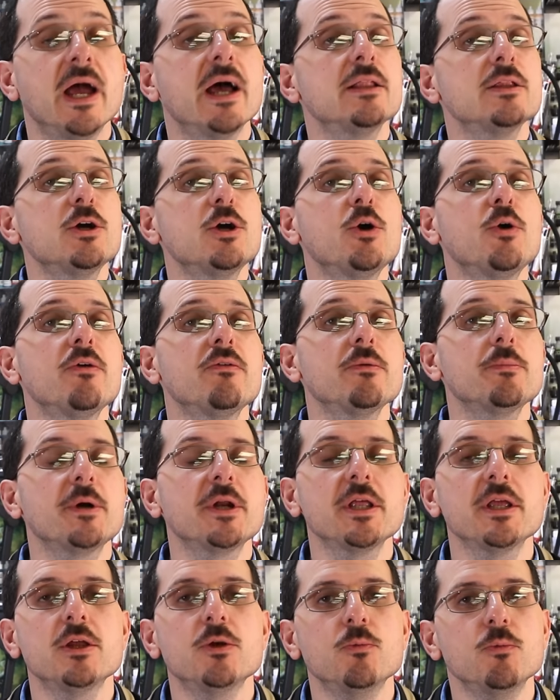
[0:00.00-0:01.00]
Hello
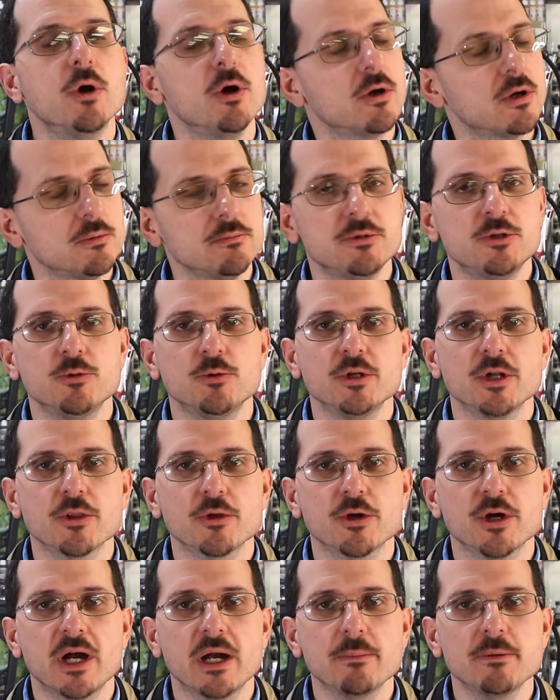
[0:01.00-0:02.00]
everybody and welcome to
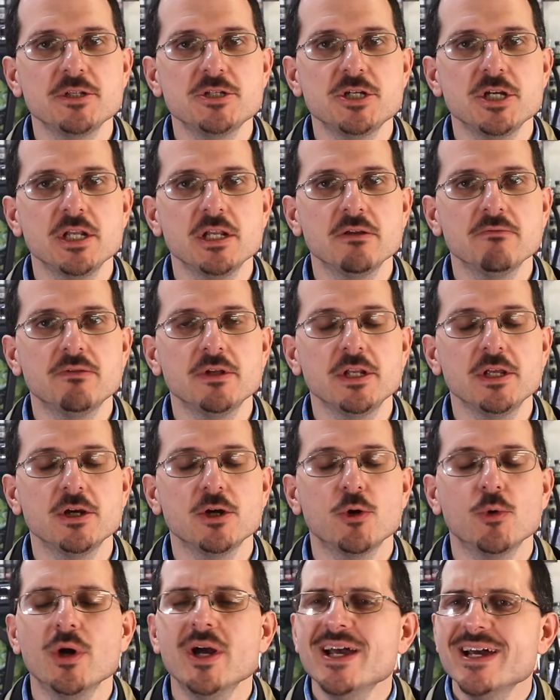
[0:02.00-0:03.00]
another hobby cheating
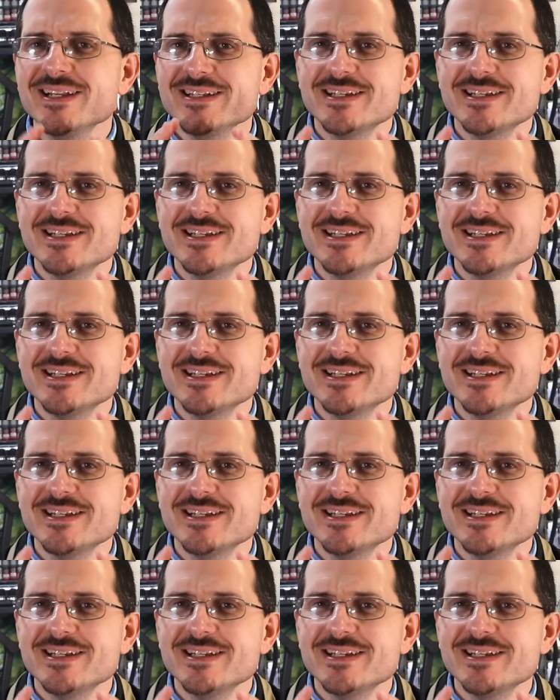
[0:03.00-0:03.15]
video.